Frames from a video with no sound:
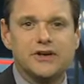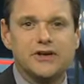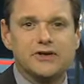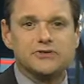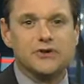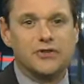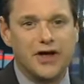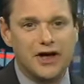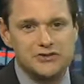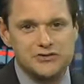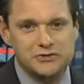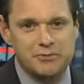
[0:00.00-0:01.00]
So the
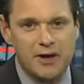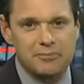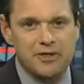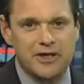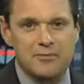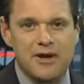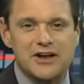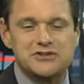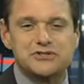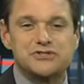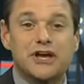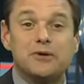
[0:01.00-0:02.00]
Huskers may play a match
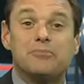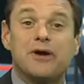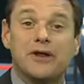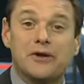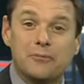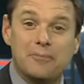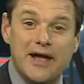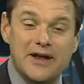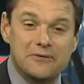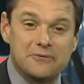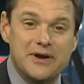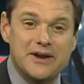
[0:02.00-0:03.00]
inside Pinnacle Bank
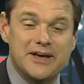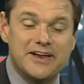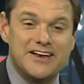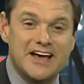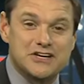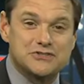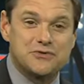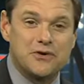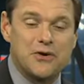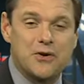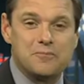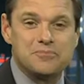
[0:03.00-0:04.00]
Arena next
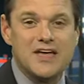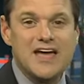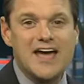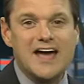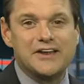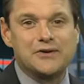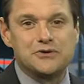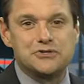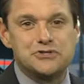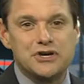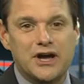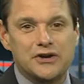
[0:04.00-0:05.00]
fall. Head coach
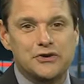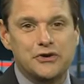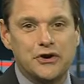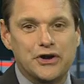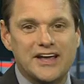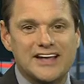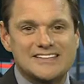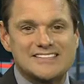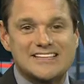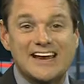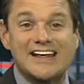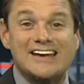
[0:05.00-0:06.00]
John Cook hints
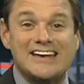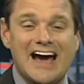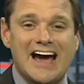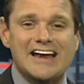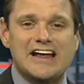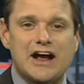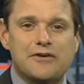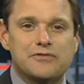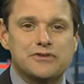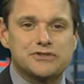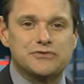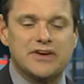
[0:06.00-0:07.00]
that a
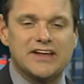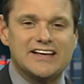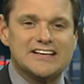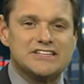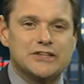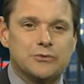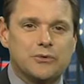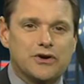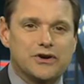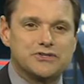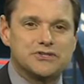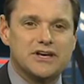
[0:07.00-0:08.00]
non-conference event is in the
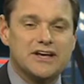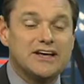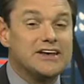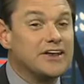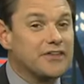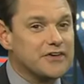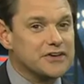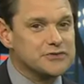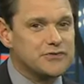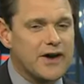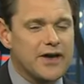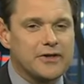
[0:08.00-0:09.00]
works. Nothing is
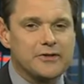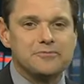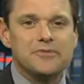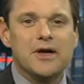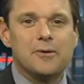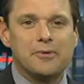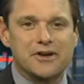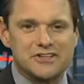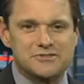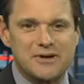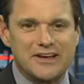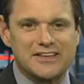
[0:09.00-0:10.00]
final, but
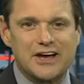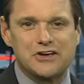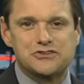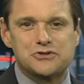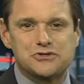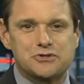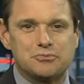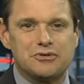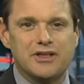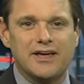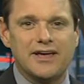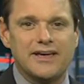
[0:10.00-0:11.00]
expect the Huskers to
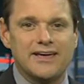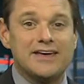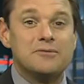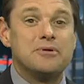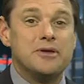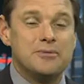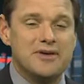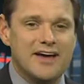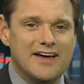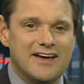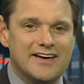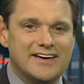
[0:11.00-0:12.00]
play in
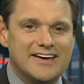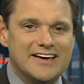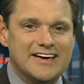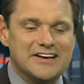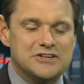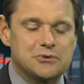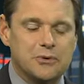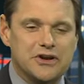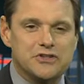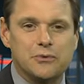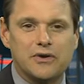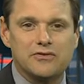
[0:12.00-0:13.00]
PBA in
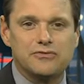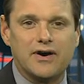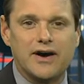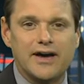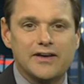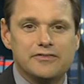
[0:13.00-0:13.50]
2025.